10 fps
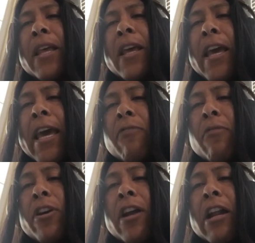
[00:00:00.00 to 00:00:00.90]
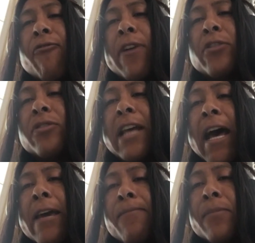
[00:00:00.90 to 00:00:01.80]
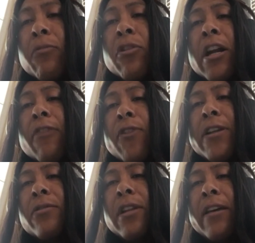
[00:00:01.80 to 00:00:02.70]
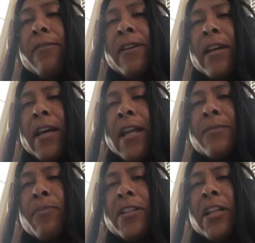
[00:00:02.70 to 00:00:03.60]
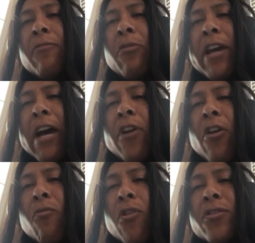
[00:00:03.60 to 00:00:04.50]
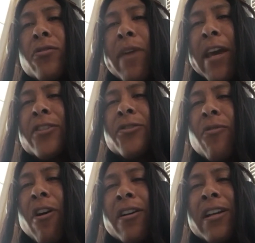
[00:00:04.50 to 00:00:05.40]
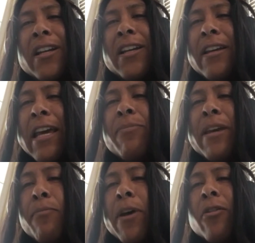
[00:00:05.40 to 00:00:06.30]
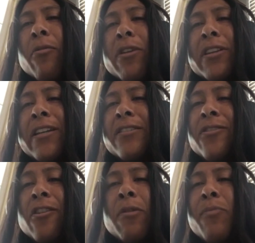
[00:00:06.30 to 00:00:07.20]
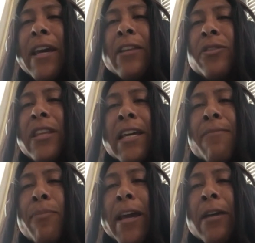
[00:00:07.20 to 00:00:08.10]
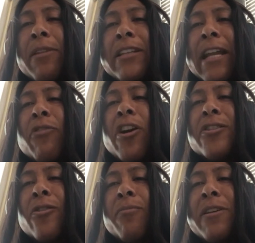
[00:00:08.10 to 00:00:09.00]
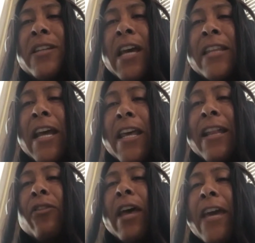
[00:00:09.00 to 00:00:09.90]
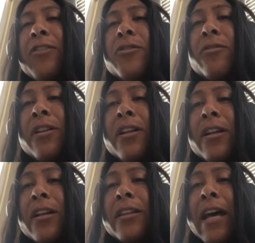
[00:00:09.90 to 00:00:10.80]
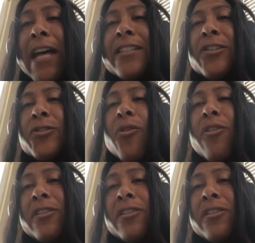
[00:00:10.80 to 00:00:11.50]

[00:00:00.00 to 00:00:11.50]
And when we're not afraid to die, we're not afraid to live, especially when we have our word to make us strong and be impeccable with it. We begin to think impeccably, then we're at service. And that little angel that has a sword